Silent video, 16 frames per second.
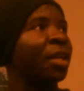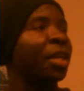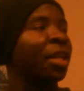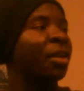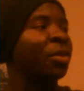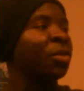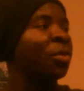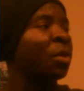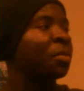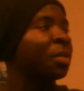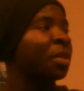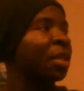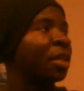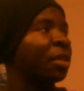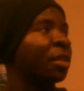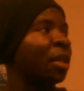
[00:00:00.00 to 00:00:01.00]
right now, you know what I'm
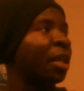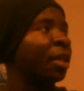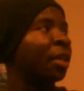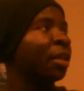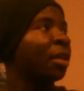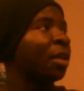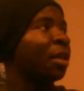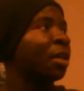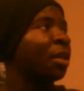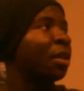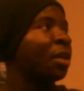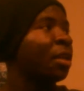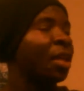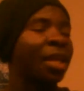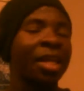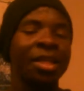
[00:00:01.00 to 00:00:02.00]
saying? Like
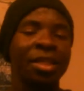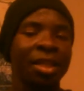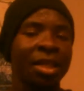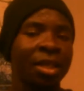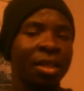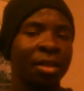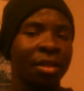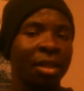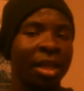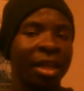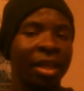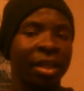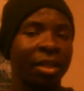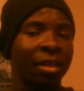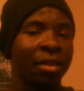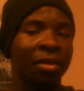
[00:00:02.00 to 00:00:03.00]
like I said,
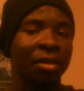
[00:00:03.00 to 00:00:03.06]
like